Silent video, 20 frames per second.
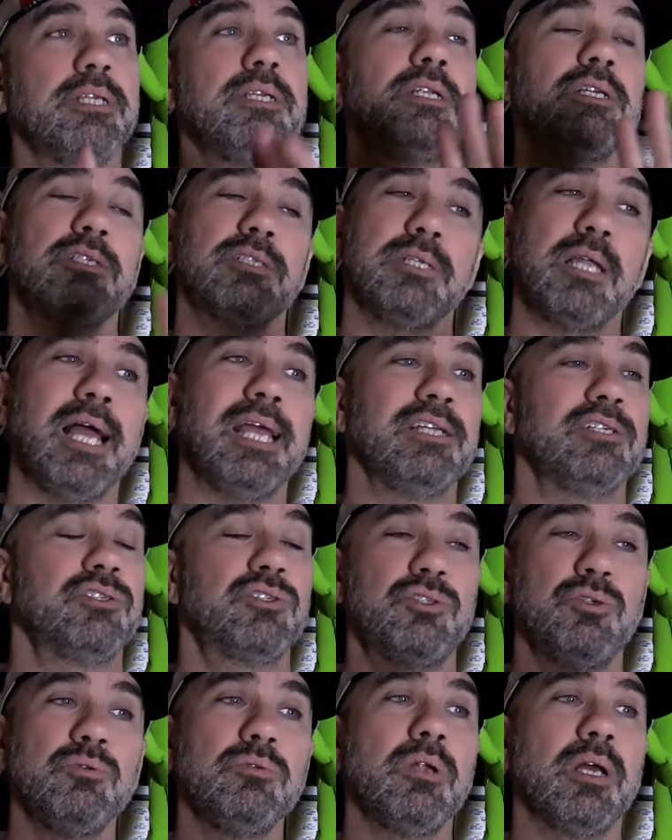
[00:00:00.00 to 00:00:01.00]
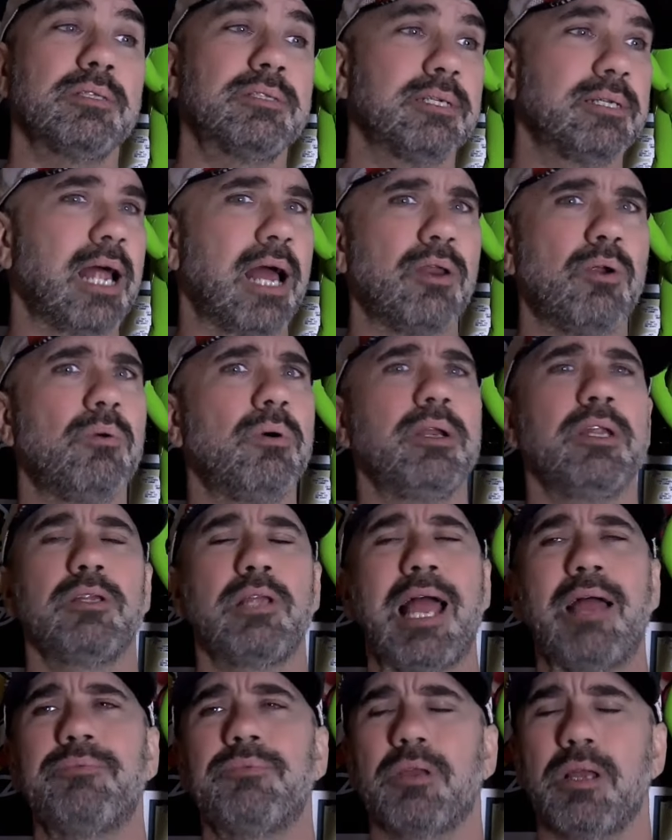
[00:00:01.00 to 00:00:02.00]
is nice. 2-0. I don't want
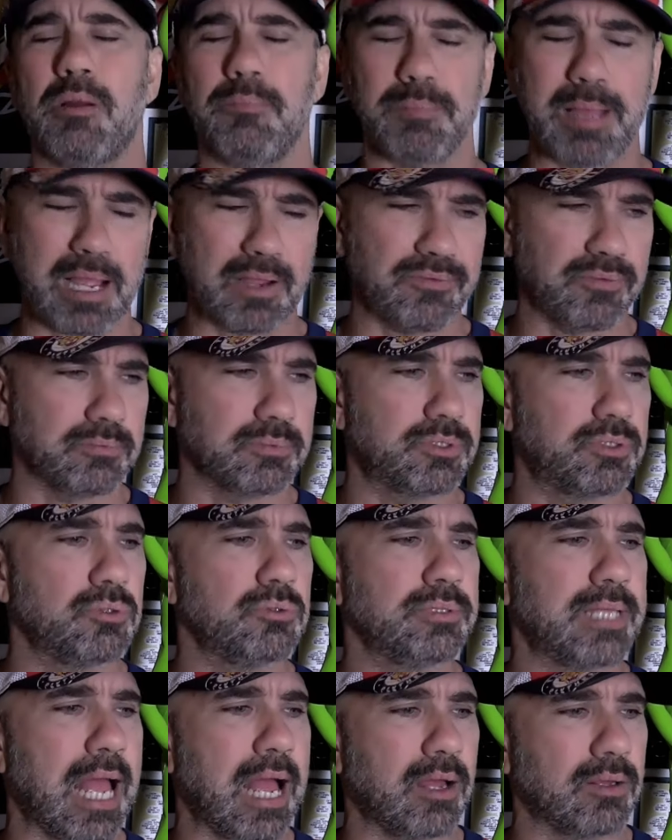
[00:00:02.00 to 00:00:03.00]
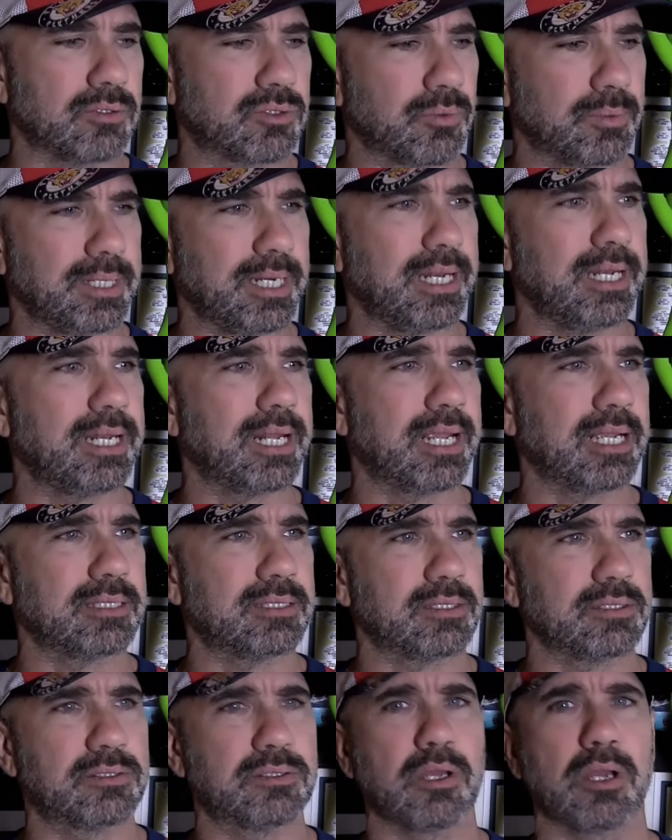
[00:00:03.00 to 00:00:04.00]
to have to come back from 2 downs. We need to get
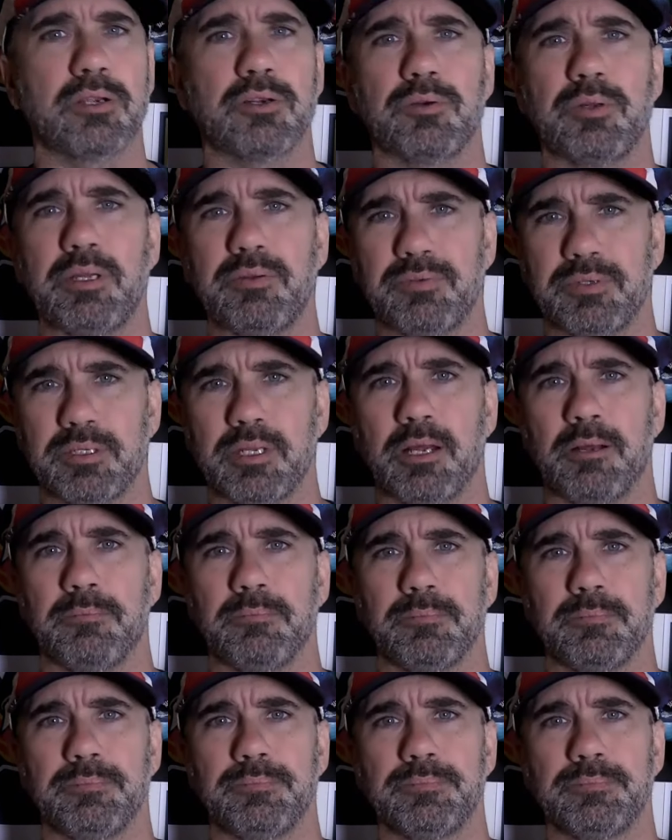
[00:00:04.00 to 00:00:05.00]
this sucker evened up.